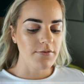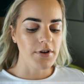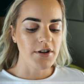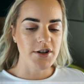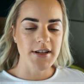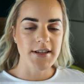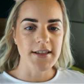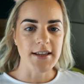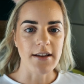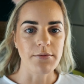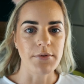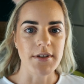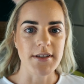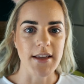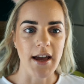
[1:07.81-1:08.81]
what she said
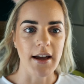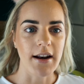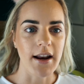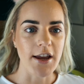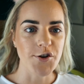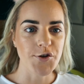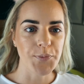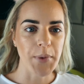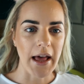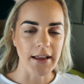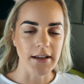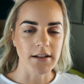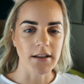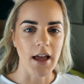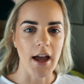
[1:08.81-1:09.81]
was that each
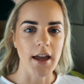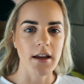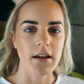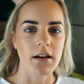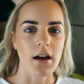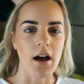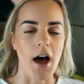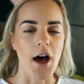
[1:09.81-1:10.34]
palette like